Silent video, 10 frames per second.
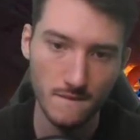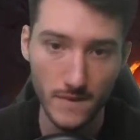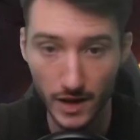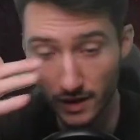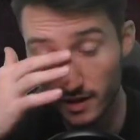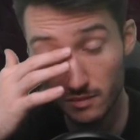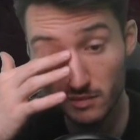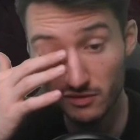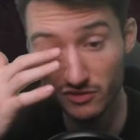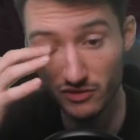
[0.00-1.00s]
They hit
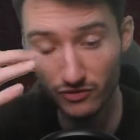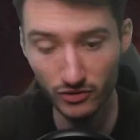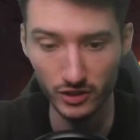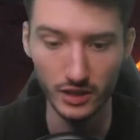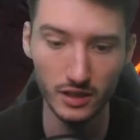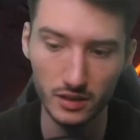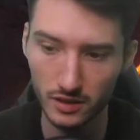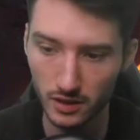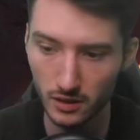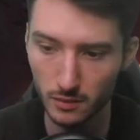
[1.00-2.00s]
me for free,
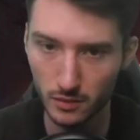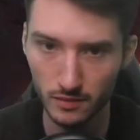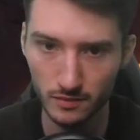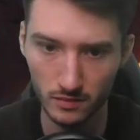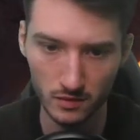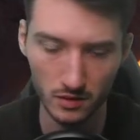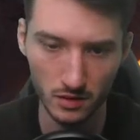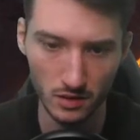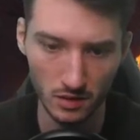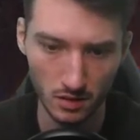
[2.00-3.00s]
yep.
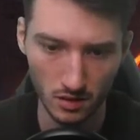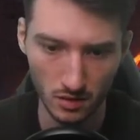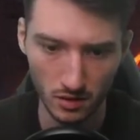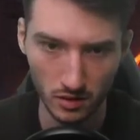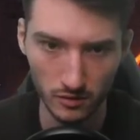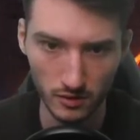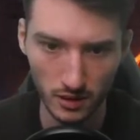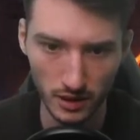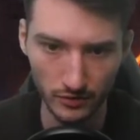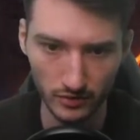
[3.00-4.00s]
Go to
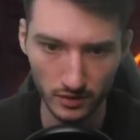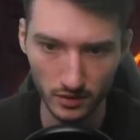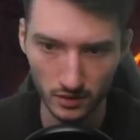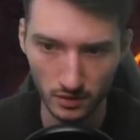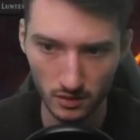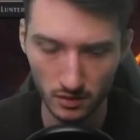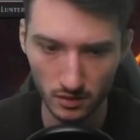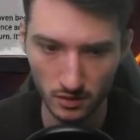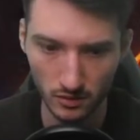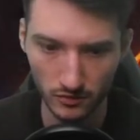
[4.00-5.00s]
11.
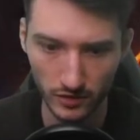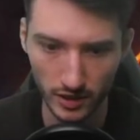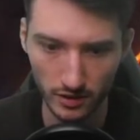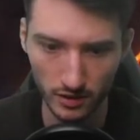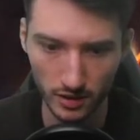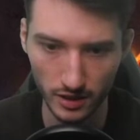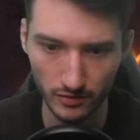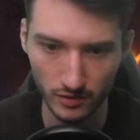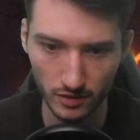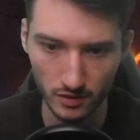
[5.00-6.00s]
Faceless
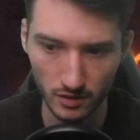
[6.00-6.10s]
Haven.